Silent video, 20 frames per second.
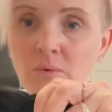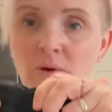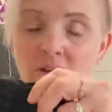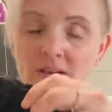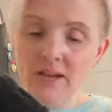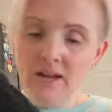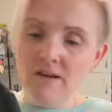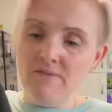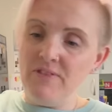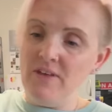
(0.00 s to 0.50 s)

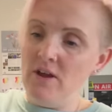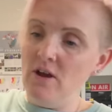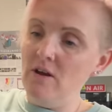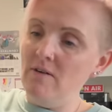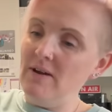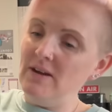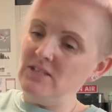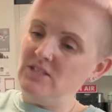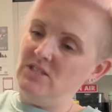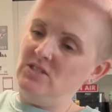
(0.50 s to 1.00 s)
work out if they
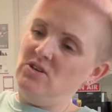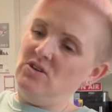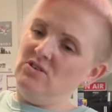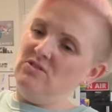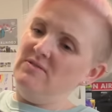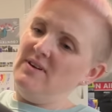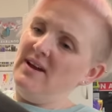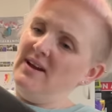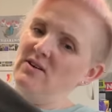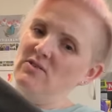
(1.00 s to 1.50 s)
are actually dark
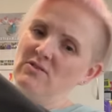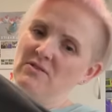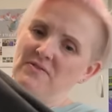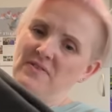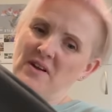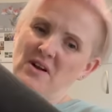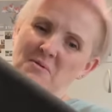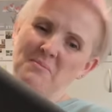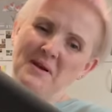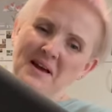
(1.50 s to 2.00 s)
grey or if
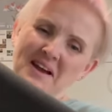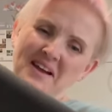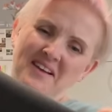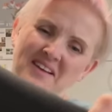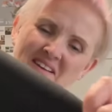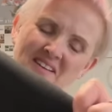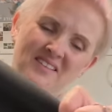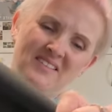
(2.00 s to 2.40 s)
they are black.